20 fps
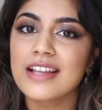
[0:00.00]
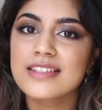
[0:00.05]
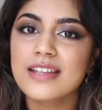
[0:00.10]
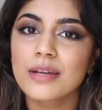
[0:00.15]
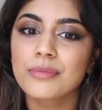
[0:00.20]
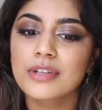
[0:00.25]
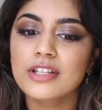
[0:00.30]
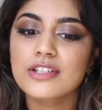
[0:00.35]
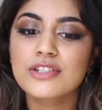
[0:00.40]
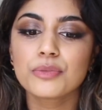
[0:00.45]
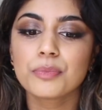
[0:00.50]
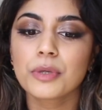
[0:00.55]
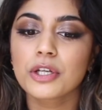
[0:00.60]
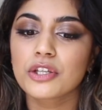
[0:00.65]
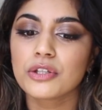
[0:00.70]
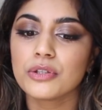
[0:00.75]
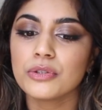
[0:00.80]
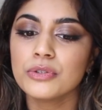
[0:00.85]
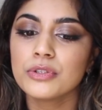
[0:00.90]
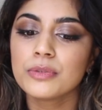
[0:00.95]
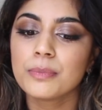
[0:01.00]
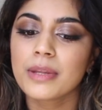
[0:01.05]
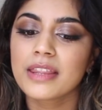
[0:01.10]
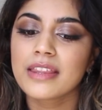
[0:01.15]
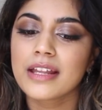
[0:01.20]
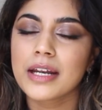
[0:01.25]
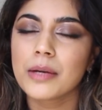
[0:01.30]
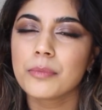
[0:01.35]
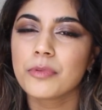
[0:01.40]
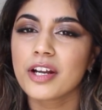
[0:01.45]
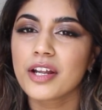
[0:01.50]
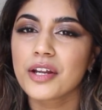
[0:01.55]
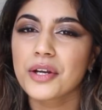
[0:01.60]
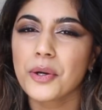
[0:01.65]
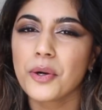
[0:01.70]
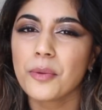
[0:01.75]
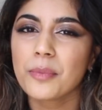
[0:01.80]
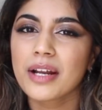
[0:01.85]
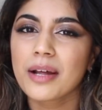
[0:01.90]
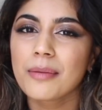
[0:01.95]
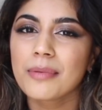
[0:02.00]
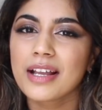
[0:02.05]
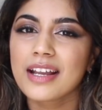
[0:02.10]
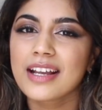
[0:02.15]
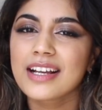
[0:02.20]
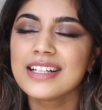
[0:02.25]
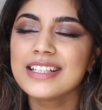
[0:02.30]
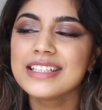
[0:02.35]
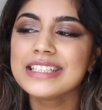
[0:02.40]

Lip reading: something super cute but then I bring it home and I'm like,